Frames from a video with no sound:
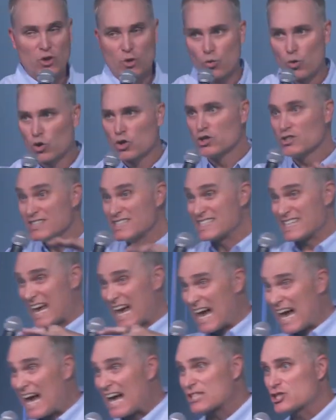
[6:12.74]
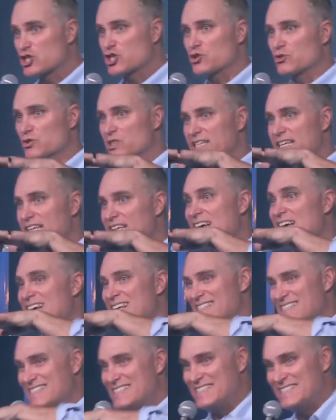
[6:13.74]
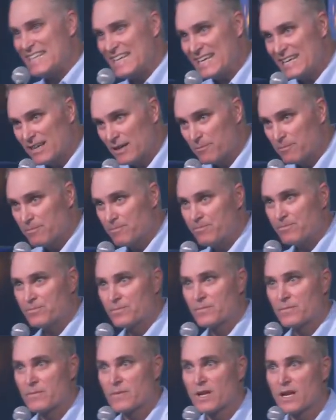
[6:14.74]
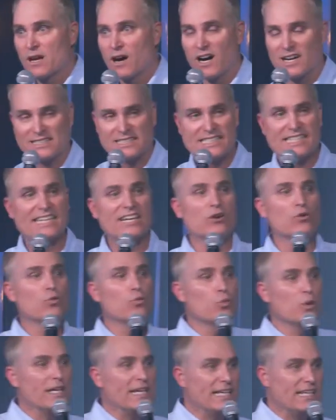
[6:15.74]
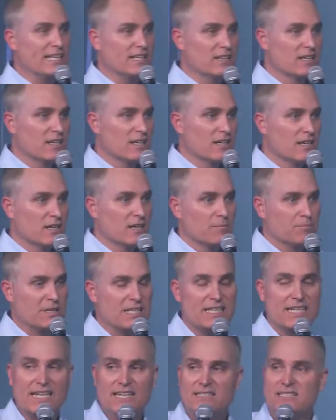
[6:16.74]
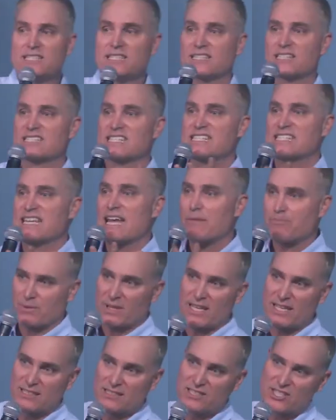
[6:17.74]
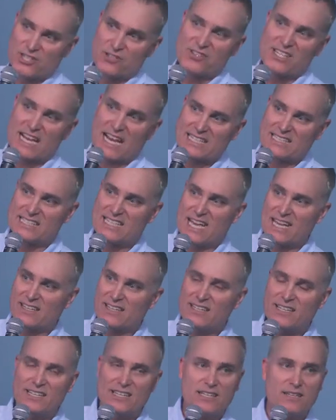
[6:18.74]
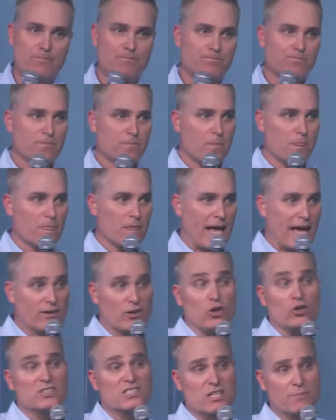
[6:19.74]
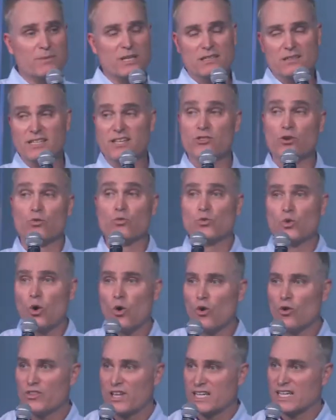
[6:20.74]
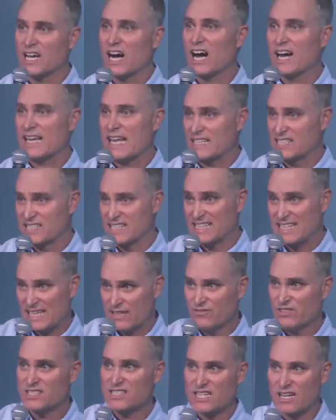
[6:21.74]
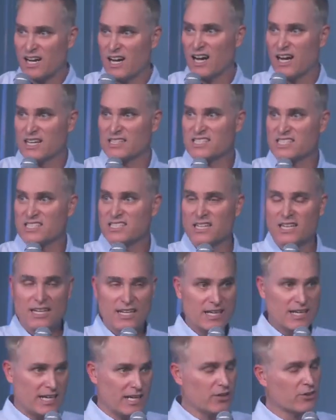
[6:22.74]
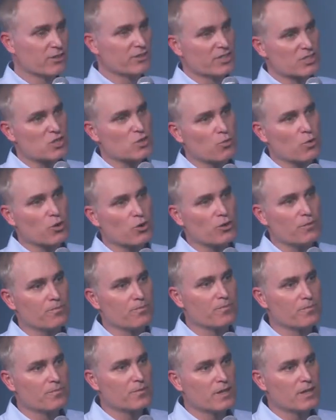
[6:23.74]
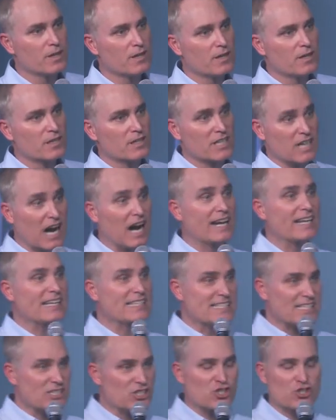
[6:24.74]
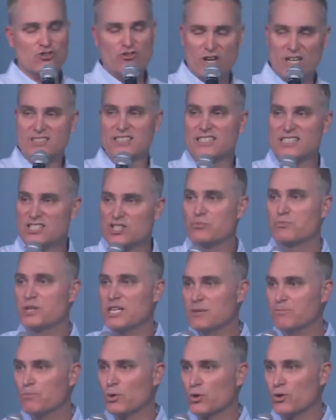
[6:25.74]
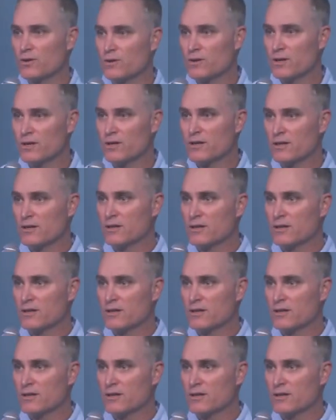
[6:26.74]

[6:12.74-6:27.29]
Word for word: The world is actually dim until we begin to step into the identity and ultimately the role that God has given to us here in this world. God has instructed his people